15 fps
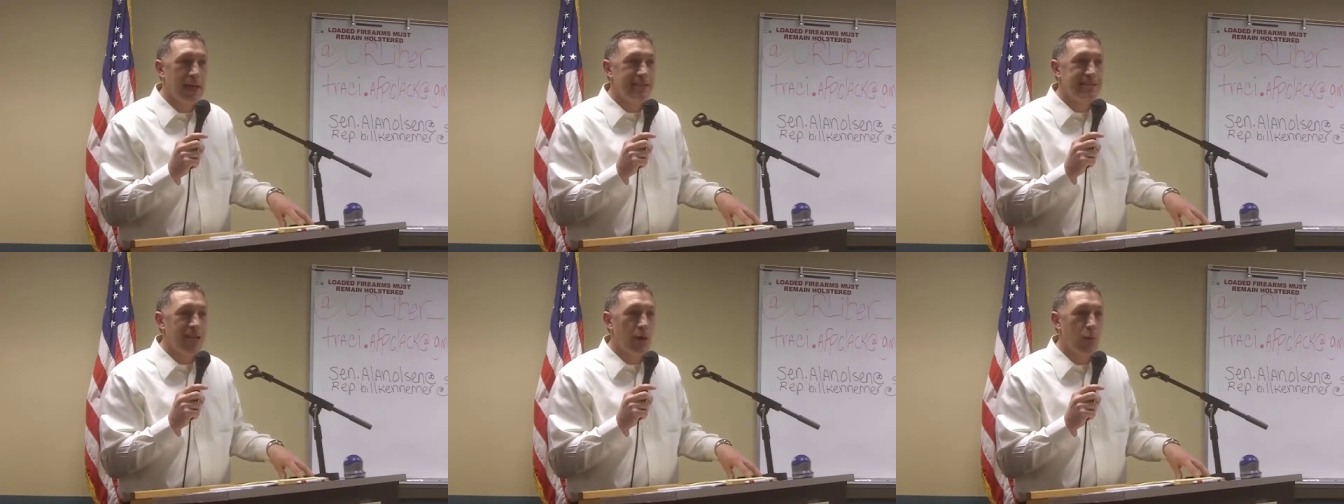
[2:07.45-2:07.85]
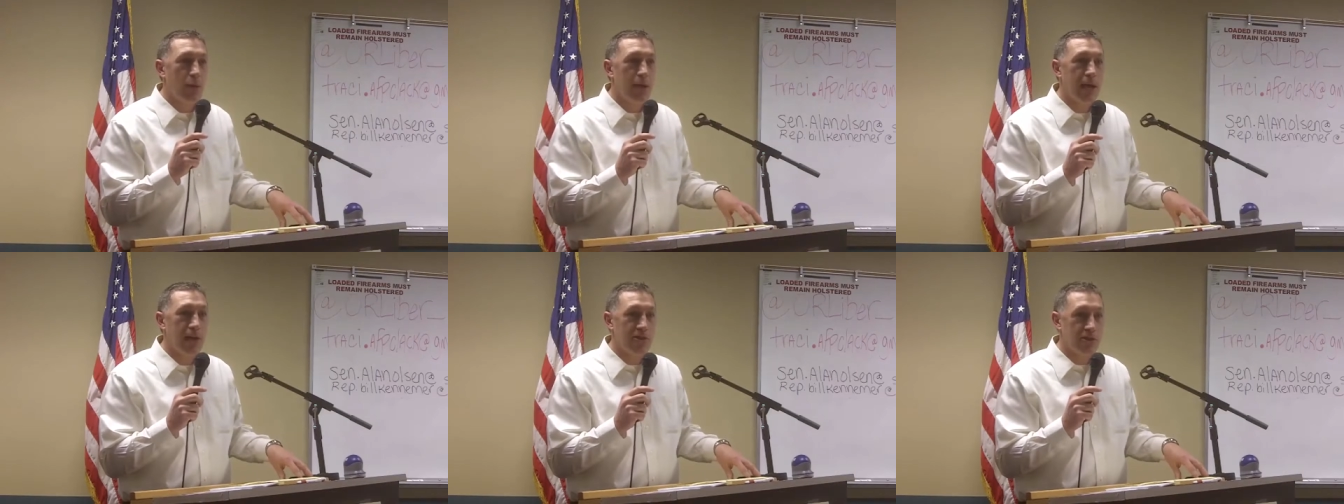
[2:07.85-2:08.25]
is that
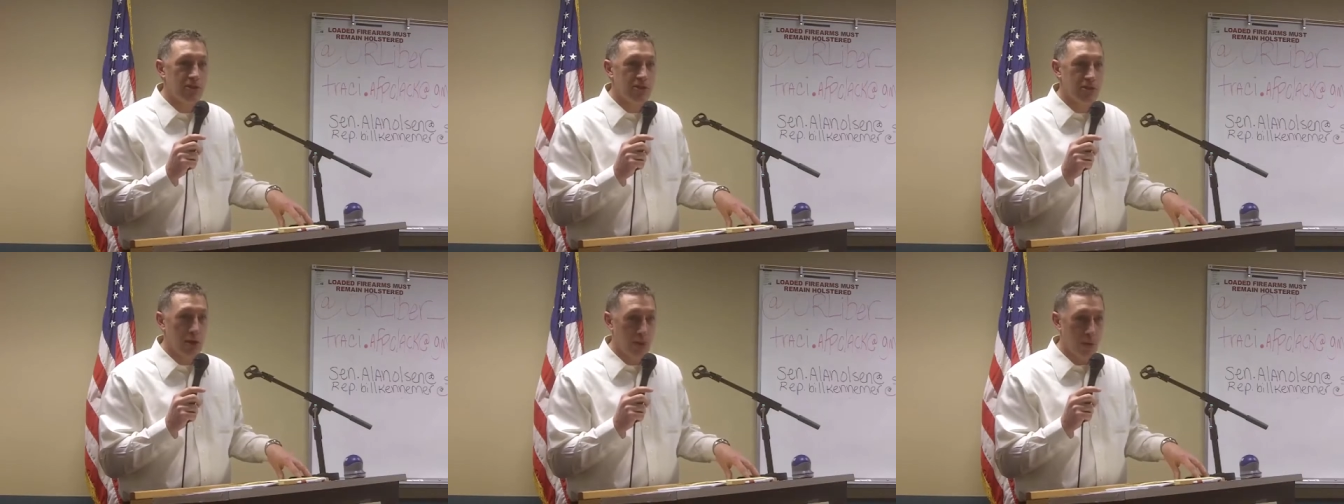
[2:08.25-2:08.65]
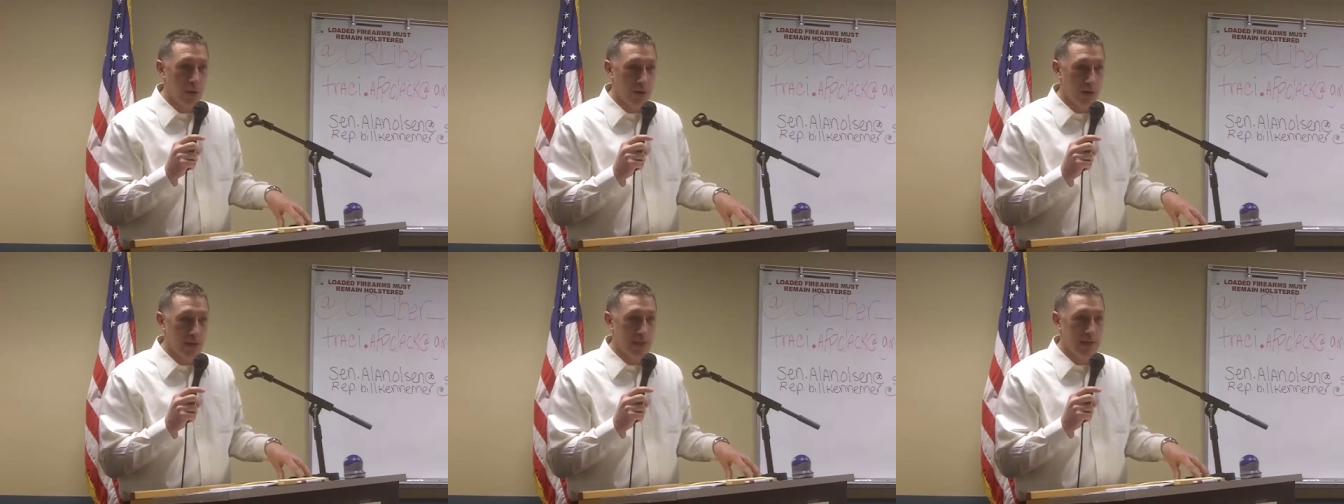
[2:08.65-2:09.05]
we have to start
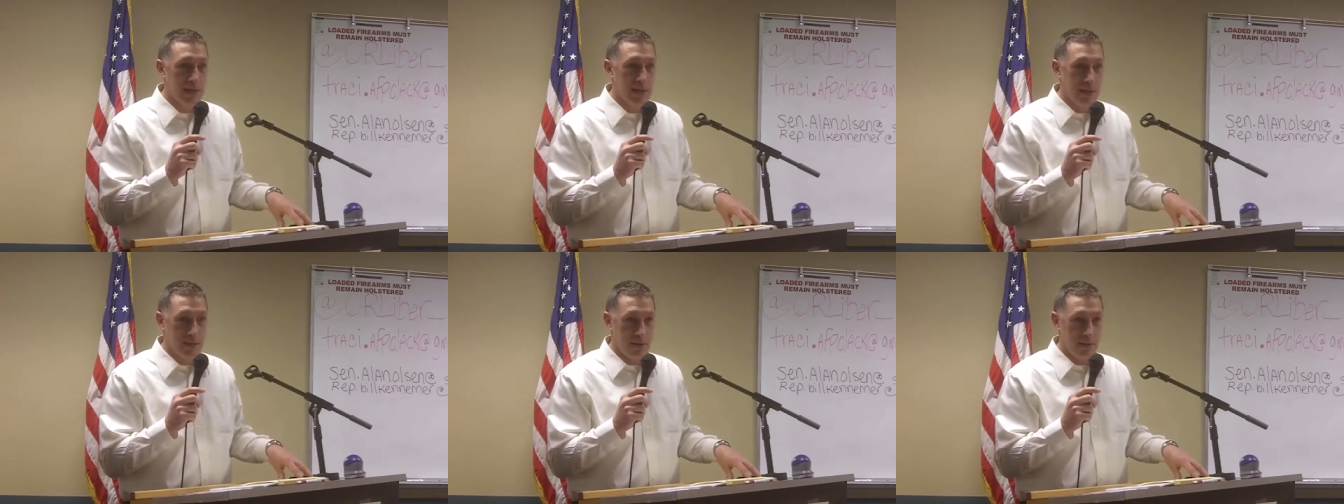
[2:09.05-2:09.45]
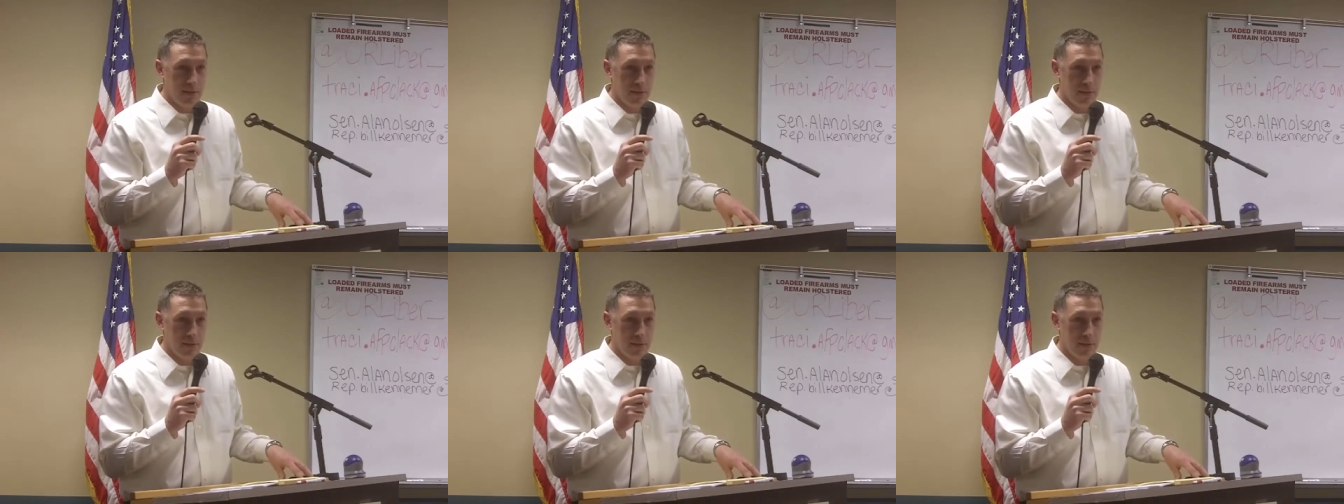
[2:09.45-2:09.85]
working together.